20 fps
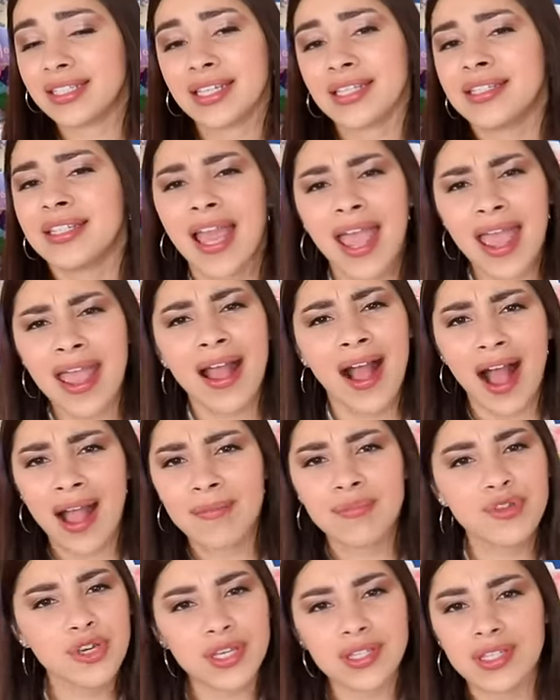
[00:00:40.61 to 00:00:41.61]
today
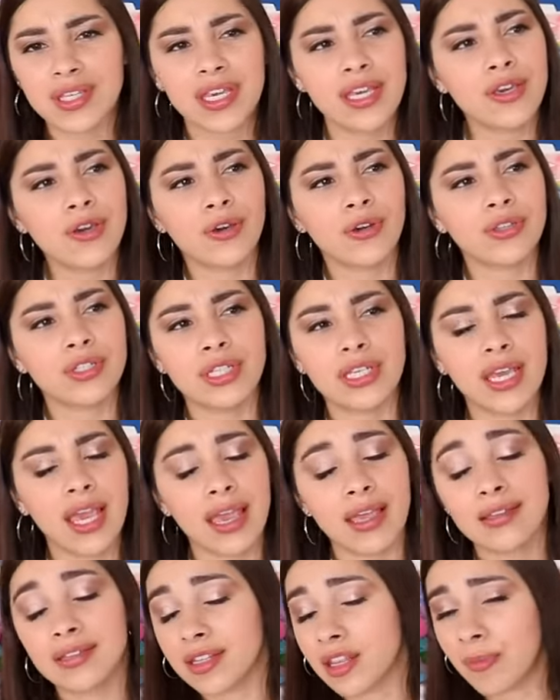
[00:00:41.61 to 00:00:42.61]
I'm just eager to
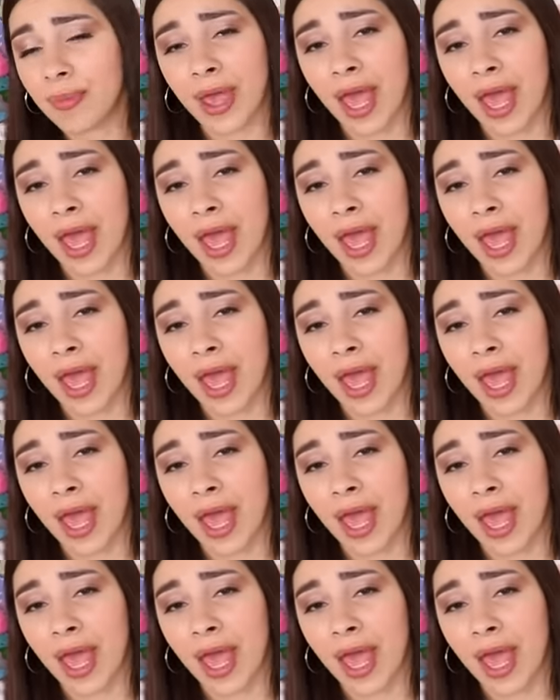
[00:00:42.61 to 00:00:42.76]
get into the